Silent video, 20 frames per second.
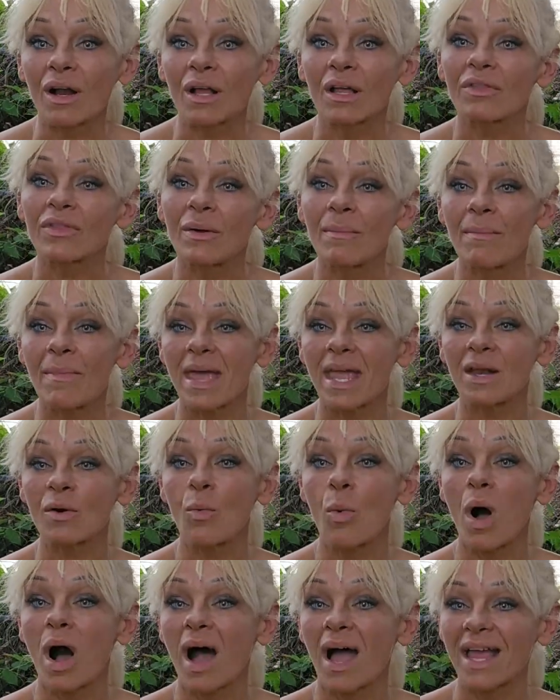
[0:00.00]
the main
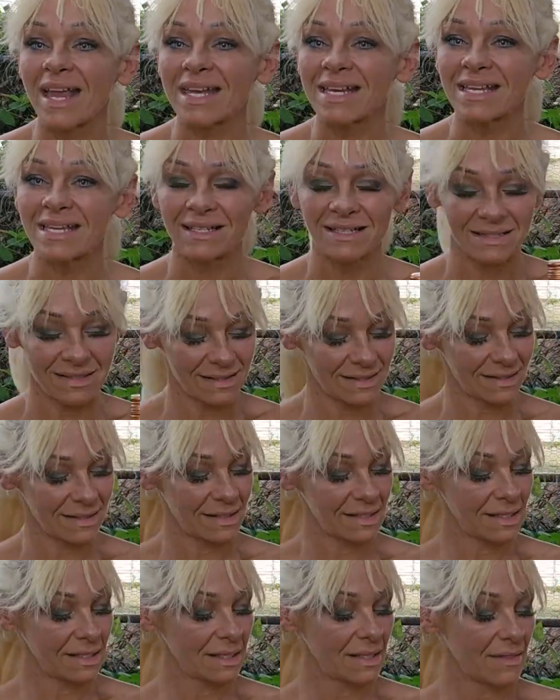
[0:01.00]
wine,
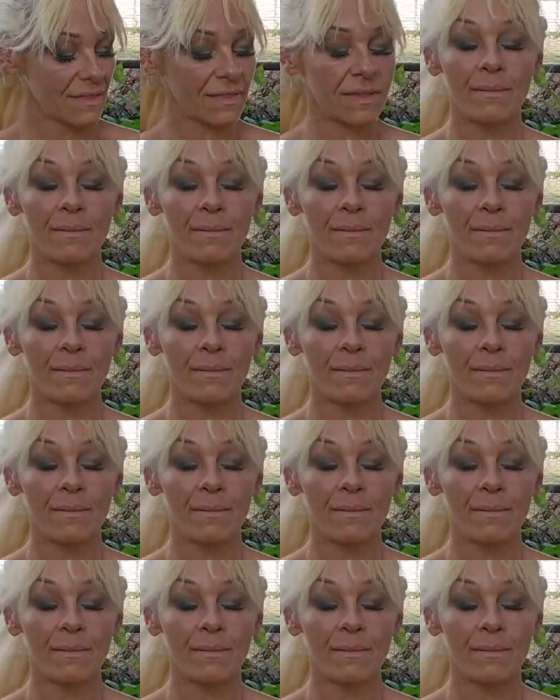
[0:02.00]
the